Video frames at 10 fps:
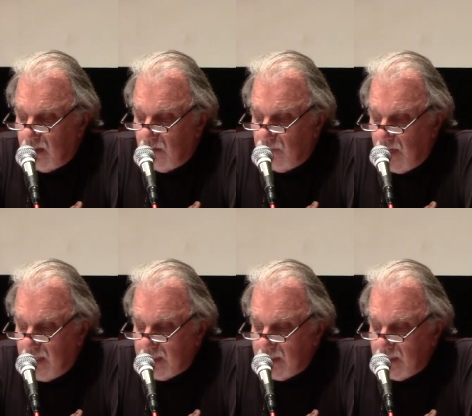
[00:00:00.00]
of
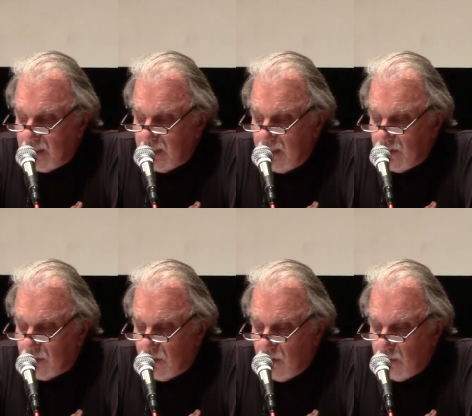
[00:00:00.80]
ISIS in
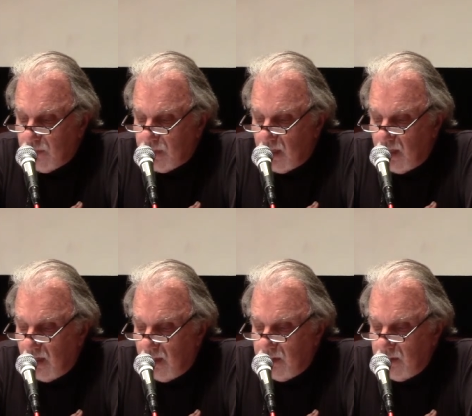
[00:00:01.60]
terms
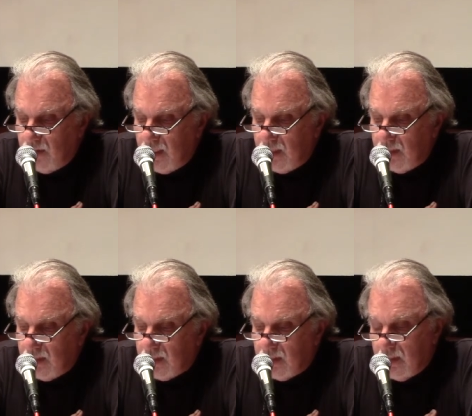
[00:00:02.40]
other
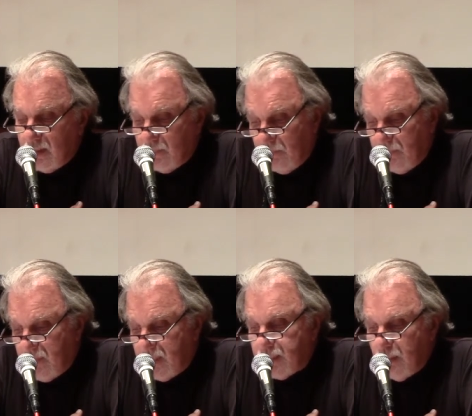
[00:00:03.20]
than
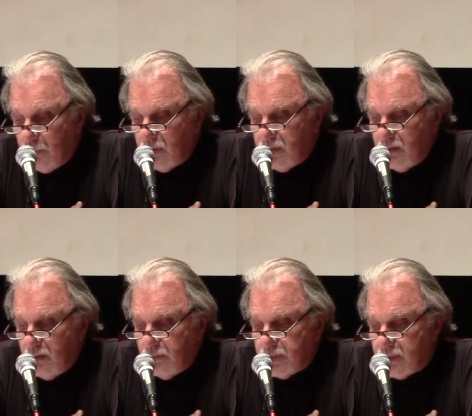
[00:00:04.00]
the simple
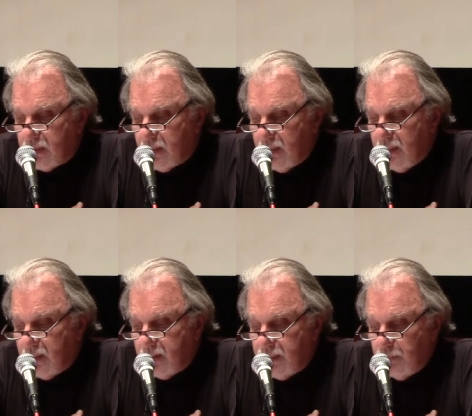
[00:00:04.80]
terms,
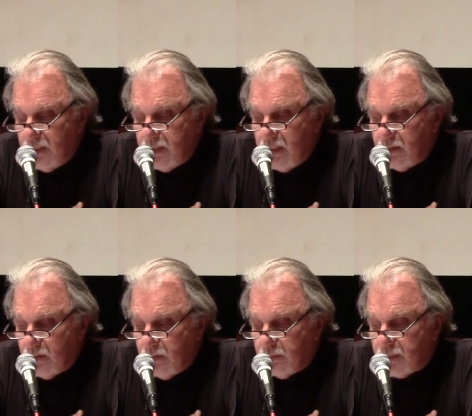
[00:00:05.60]
the simplistic
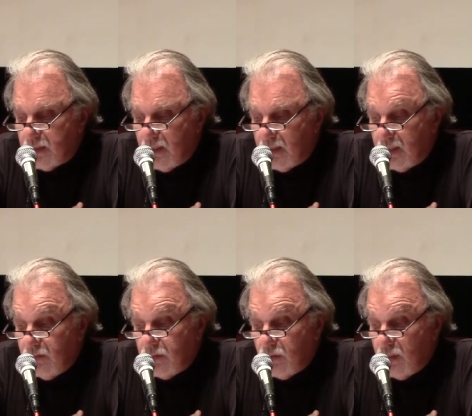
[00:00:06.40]
terms uh,
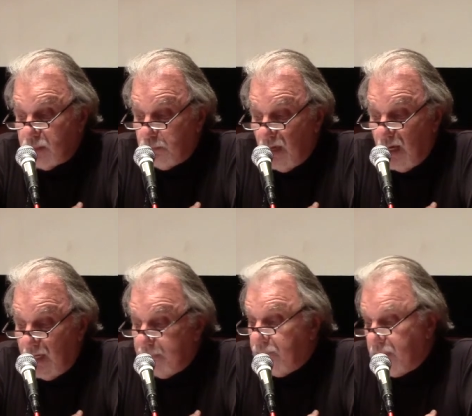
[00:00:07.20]
given to us
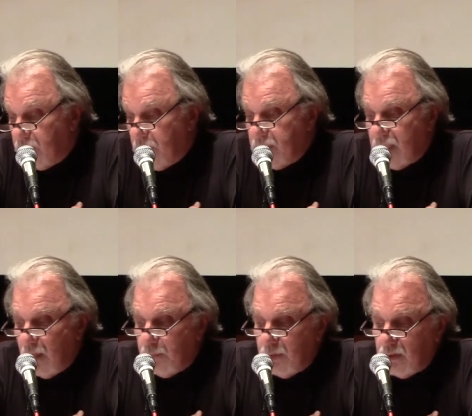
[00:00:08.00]
by, for
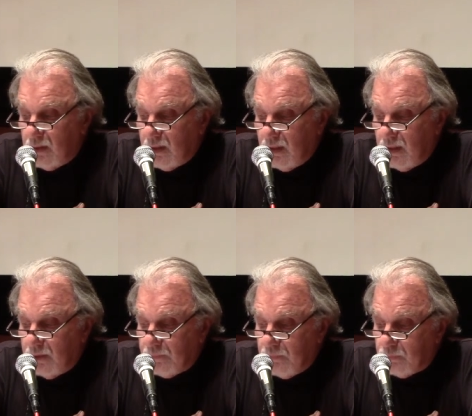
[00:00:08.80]
example,
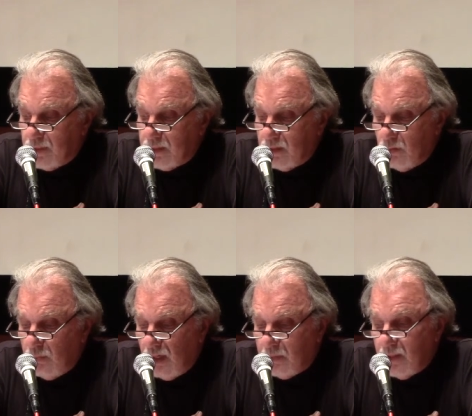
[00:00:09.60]
uh, President
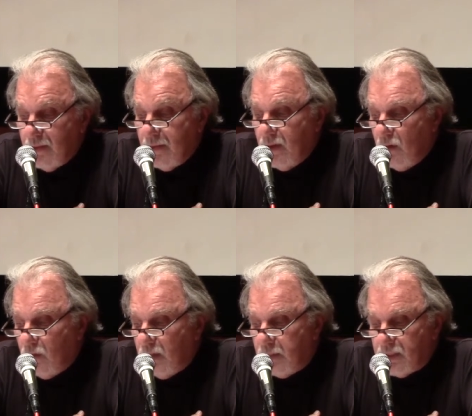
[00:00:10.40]
Obama.
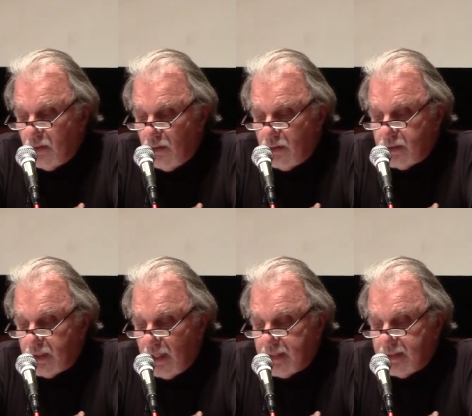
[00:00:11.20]
Obama
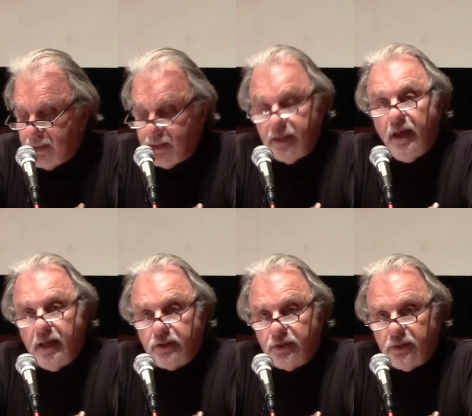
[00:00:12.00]
calls ISIS a
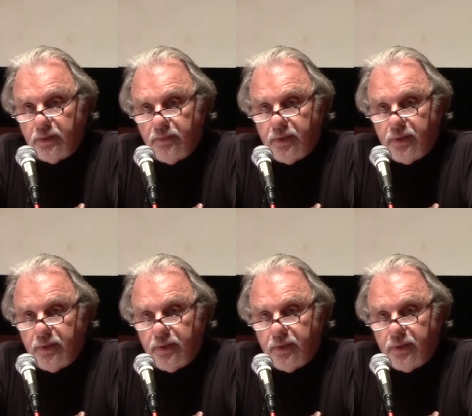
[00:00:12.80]
cancer.